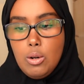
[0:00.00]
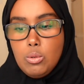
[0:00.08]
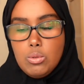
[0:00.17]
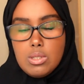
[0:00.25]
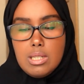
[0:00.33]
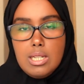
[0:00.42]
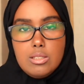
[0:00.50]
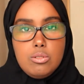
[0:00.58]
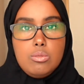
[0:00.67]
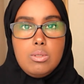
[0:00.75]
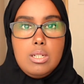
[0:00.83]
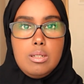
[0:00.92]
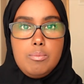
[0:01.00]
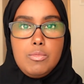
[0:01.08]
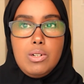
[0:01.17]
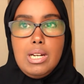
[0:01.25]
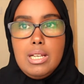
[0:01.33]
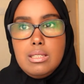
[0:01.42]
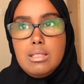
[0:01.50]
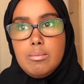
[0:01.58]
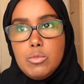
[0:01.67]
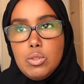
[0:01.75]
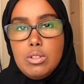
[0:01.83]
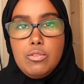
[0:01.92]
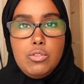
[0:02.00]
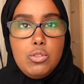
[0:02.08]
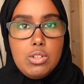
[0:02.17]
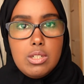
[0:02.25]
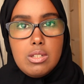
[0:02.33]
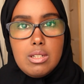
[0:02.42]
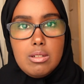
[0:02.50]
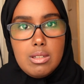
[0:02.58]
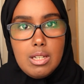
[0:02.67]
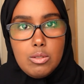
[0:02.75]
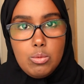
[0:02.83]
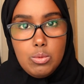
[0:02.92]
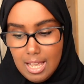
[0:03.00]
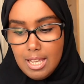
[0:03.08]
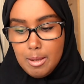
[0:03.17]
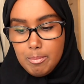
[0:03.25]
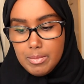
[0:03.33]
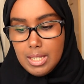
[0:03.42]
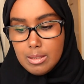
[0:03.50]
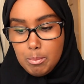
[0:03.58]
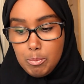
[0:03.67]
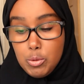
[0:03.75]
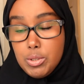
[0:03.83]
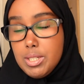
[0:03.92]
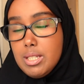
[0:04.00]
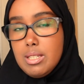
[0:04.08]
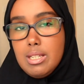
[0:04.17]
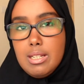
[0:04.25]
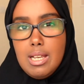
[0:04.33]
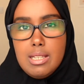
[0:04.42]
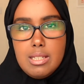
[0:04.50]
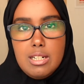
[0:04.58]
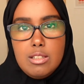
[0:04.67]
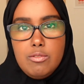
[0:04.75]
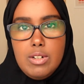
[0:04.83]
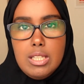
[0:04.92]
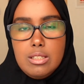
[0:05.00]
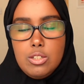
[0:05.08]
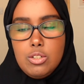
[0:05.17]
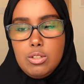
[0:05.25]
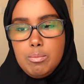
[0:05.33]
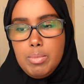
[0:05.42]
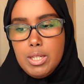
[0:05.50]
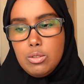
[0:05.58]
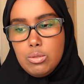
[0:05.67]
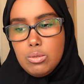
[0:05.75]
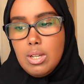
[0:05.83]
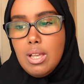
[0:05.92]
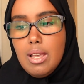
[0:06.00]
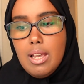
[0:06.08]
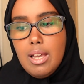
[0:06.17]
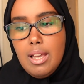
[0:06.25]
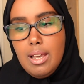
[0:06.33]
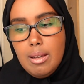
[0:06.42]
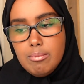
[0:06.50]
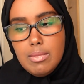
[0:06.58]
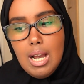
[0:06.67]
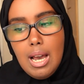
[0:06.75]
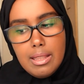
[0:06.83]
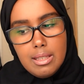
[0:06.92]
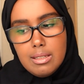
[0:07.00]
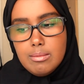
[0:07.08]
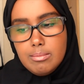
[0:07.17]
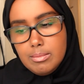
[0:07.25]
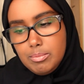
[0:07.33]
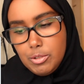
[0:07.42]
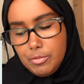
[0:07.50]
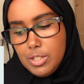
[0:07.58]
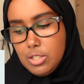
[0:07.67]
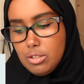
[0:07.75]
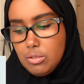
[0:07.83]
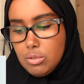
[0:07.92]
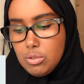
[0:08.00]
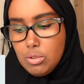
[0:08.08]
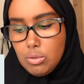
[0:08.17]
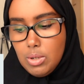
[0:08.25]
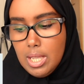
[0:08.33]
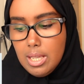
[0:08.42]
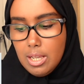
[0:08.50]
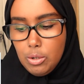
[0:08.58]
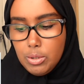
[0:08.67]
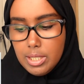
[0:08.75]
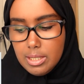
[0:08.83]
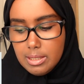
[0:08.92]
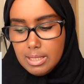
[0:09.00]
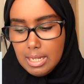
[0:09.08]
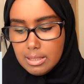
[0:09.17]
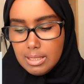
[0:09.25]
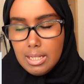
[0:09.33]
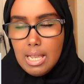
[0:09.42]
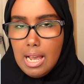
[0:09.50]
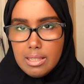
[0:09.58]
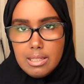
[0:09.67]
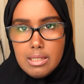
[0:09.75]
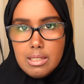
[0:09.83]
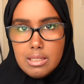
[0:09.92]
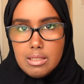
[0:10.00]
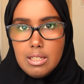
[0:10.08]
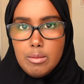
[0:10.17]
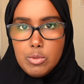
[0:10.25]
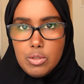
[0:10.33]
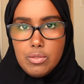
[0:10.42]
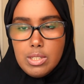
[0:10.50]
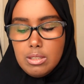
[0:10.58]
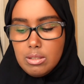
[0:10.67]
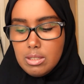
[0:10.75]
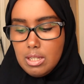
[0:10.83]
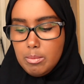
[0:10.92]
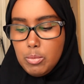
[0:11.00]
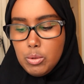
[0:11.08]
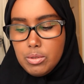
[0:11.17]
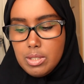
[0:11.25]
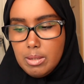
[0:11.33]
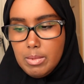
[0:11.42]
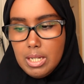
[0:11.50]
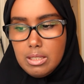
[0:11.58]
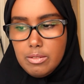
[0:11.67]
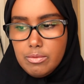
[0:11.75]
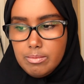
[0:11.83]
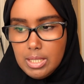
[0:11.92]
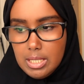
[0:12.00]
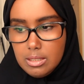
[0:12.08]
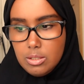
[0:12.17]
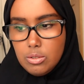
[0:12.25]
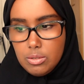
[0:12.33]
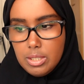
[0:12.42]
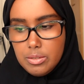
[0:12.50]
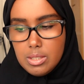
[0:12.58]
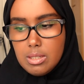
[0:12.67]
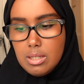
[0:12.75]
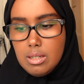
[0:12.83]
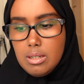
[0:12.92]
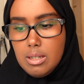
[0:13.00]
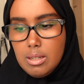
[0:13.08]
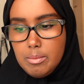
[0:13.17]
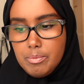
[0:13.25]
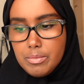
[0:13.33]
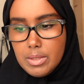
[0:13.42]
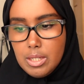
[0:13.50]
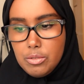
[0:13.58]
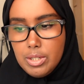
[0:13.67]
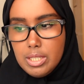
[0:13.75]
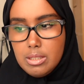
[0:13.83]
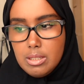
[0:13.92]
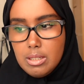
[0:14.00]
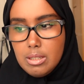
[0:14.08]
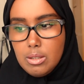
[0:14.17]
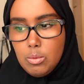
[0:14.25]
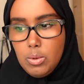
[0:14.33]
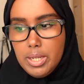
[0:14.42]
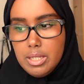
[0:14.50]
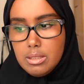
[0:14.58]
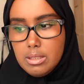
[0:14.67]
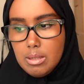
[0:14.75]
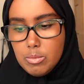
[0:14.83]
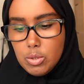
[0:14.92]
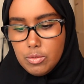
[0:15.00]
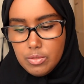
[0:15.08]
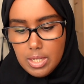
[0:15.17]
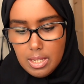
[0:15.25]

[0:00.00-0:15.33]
I always like to um, relate them to the future skills that um, that puts us a, as an advantage compared to um, other professionals. So looking at that, they, I think in terms of skills they're both similar. They, they you know, there is A, um, a great uh, way in terms of